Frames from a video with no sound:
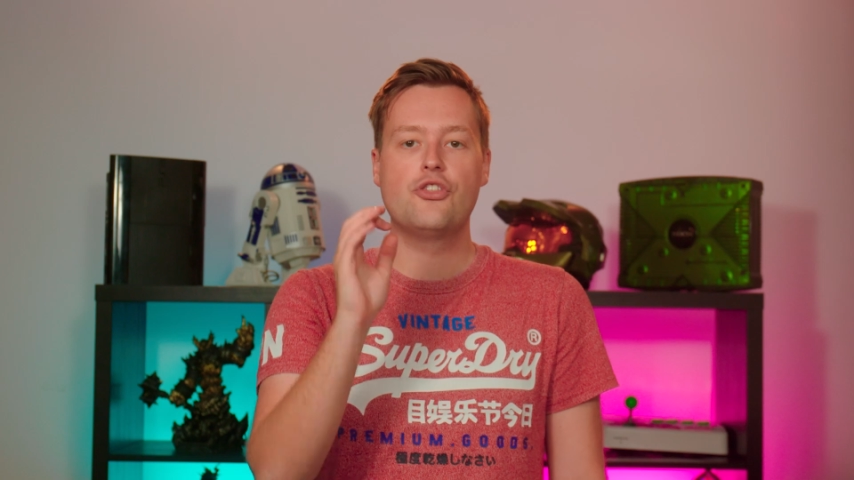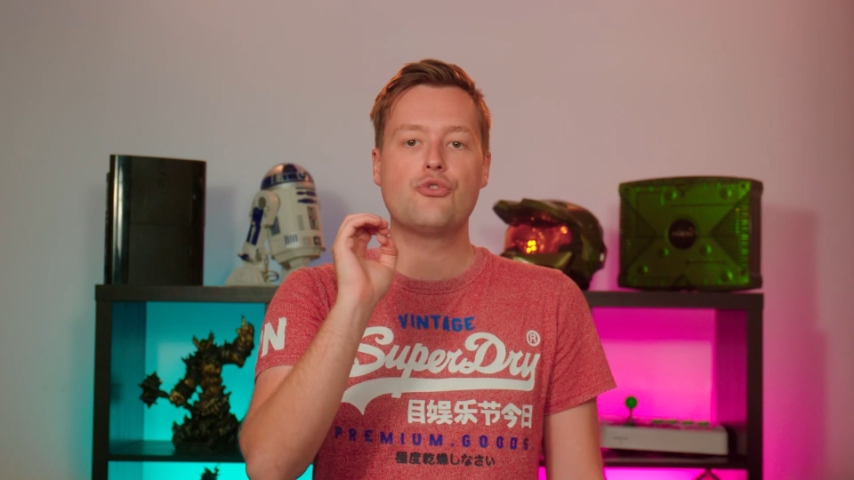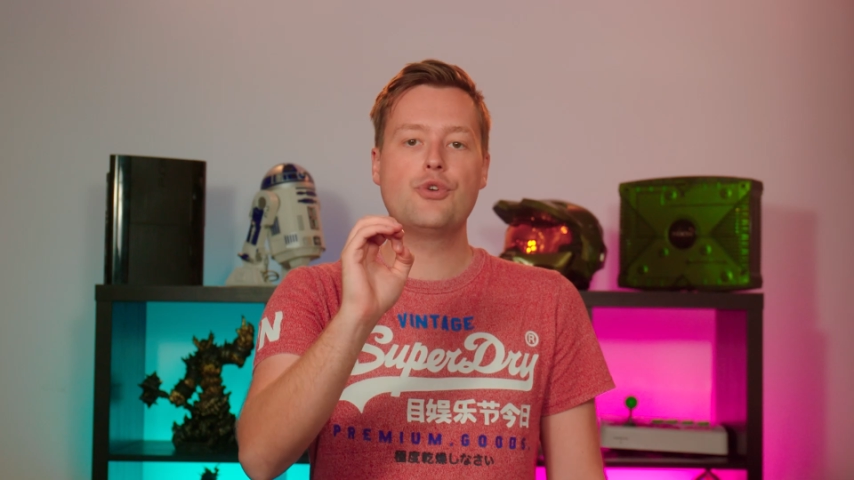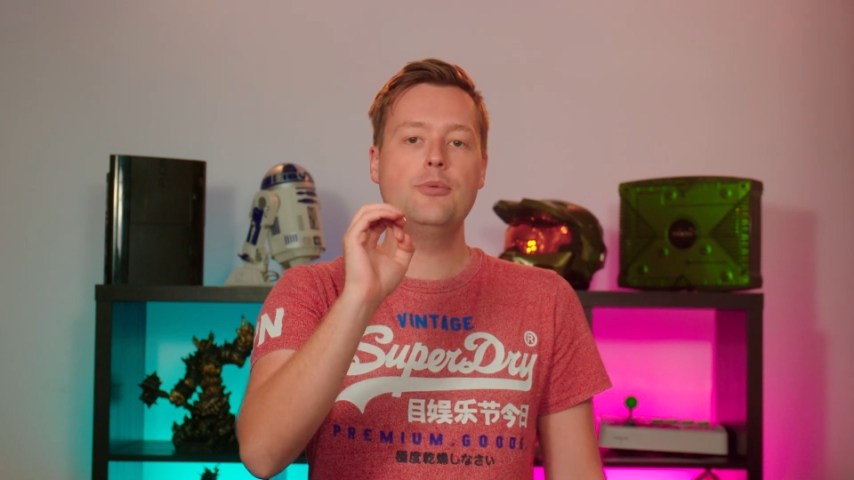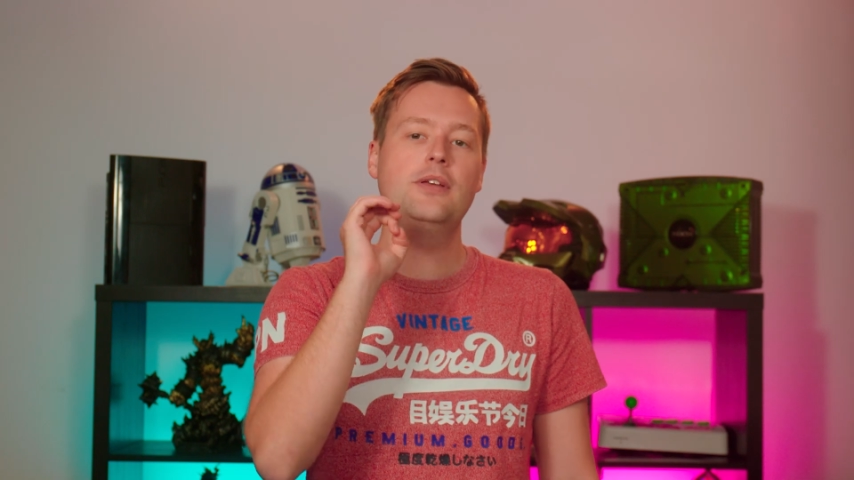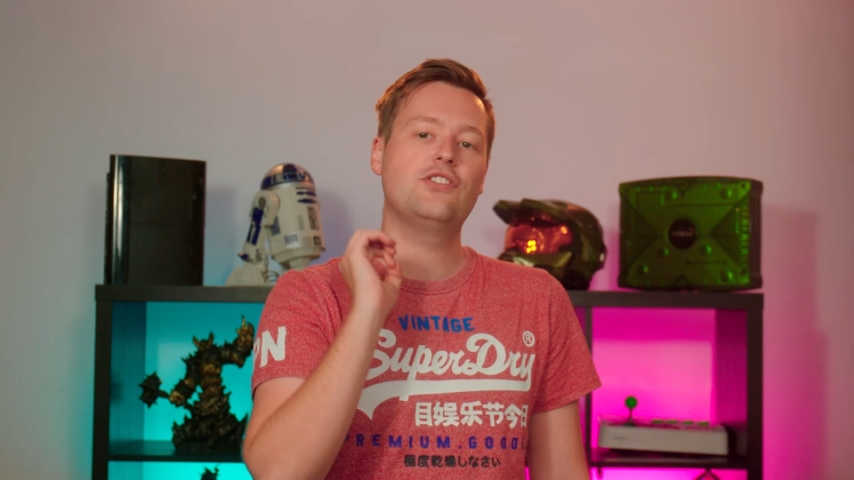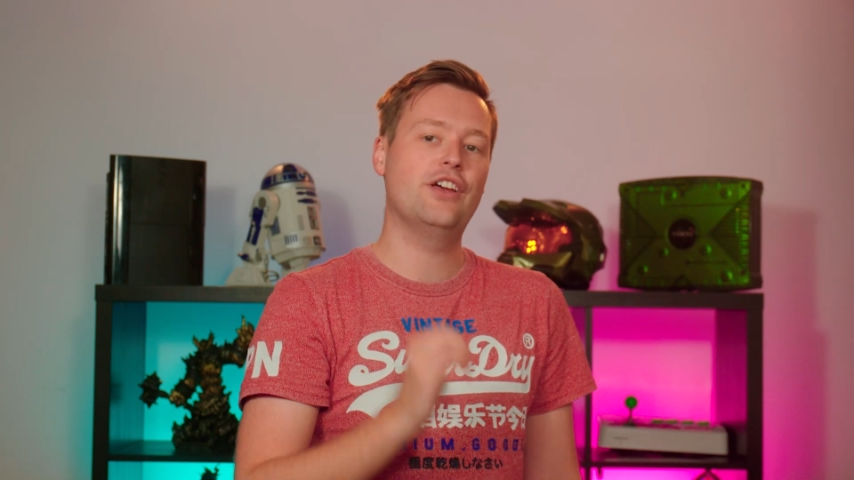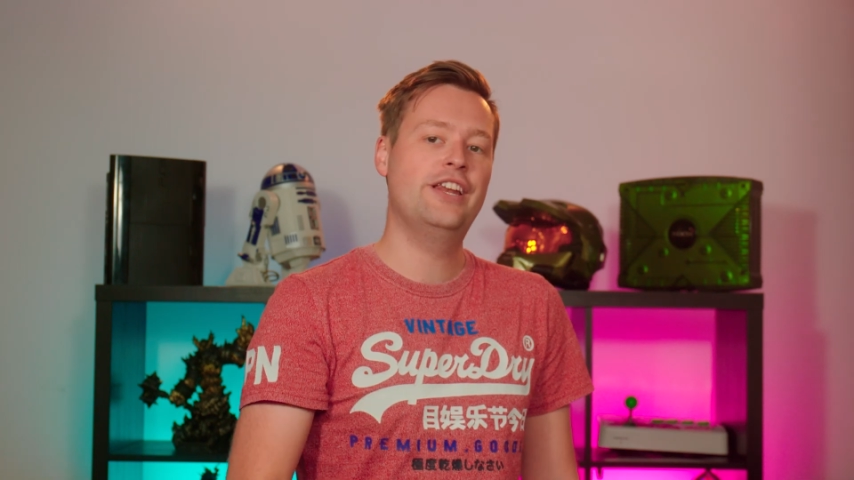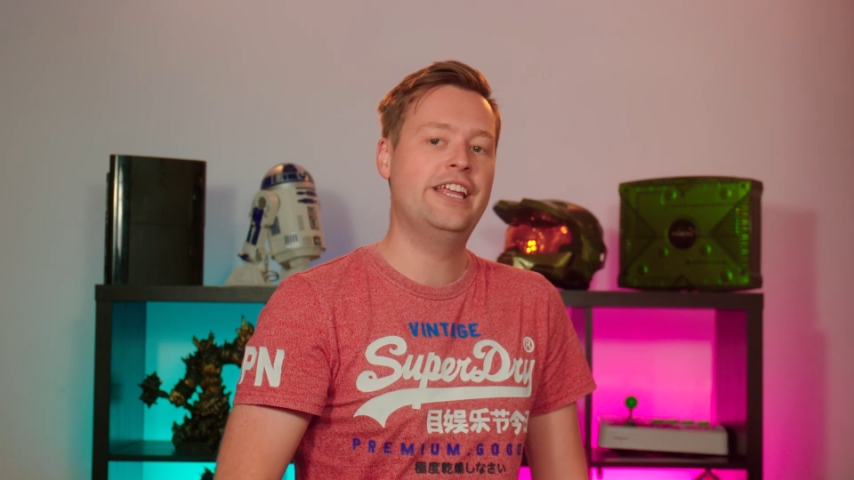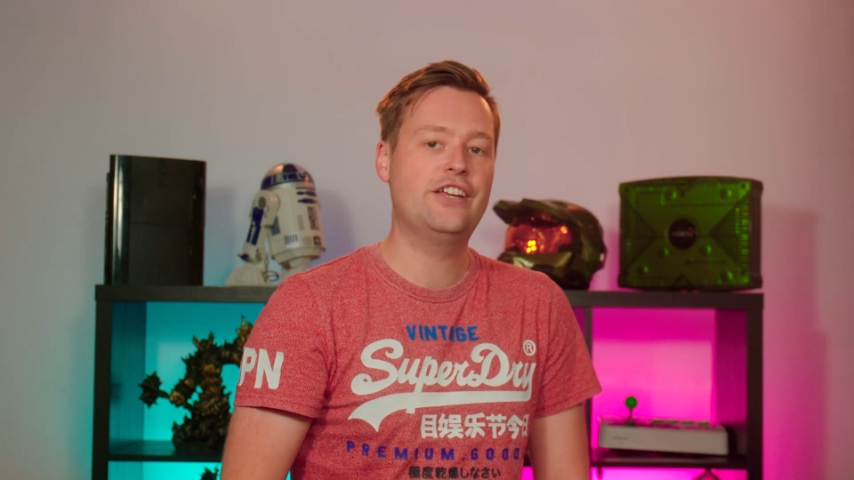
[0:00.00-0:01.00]
The rumors
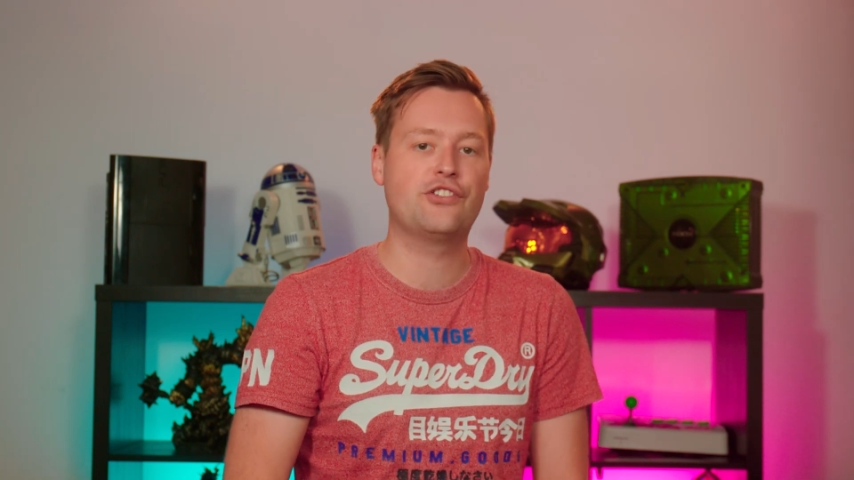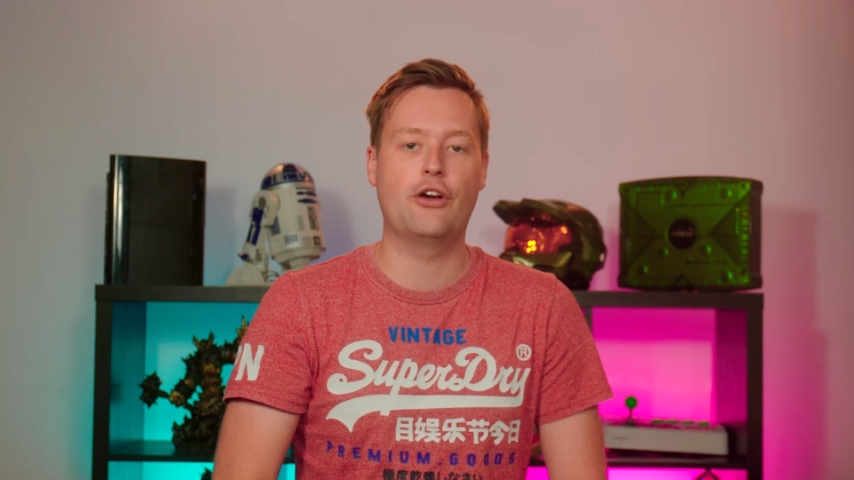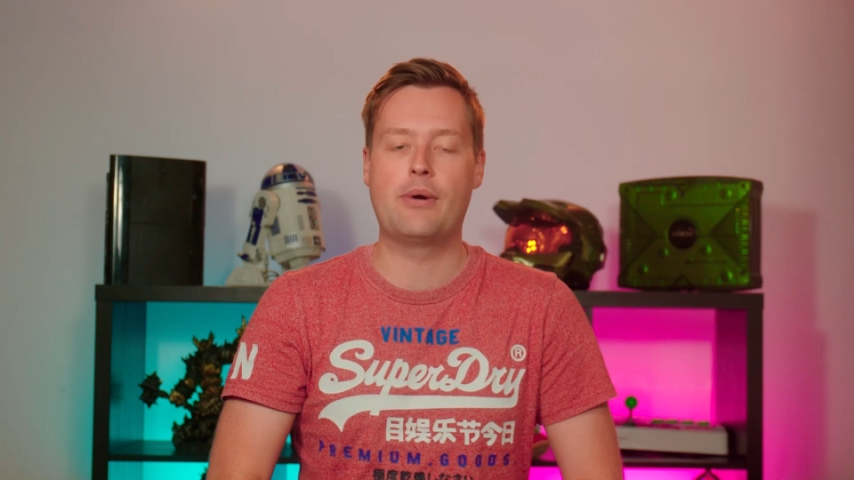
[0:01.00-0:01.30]
and leaks